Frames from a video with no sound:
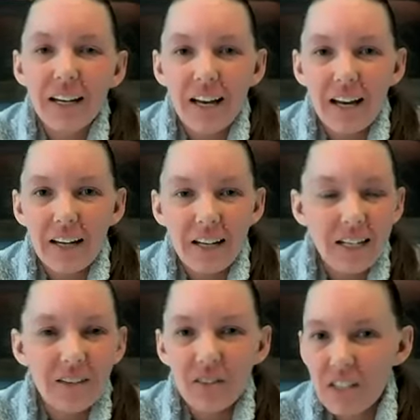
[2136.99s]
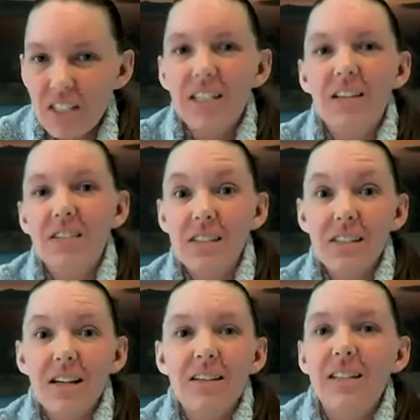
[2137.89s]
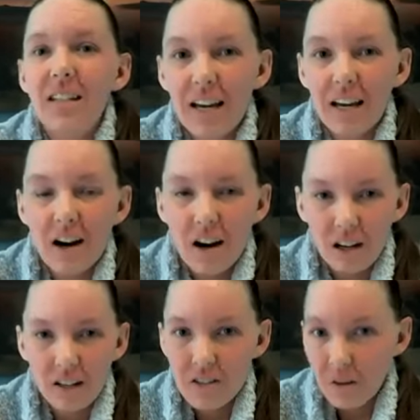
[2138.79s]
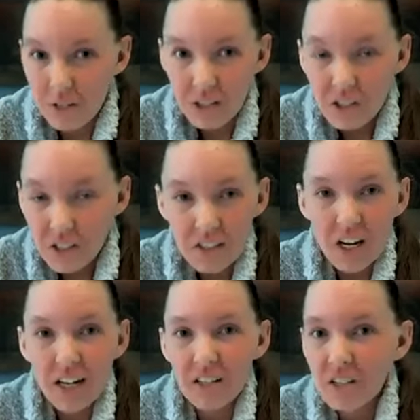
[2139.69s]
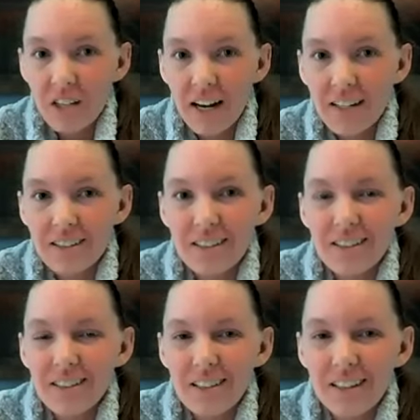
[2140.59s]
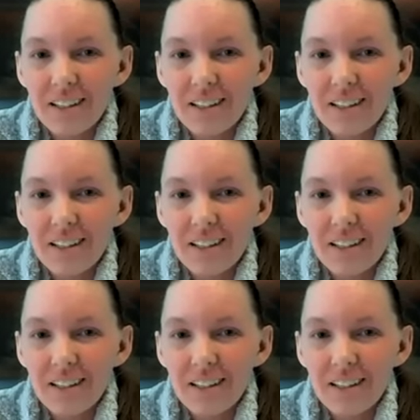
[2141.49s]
And any of the details discussed today are subject to change as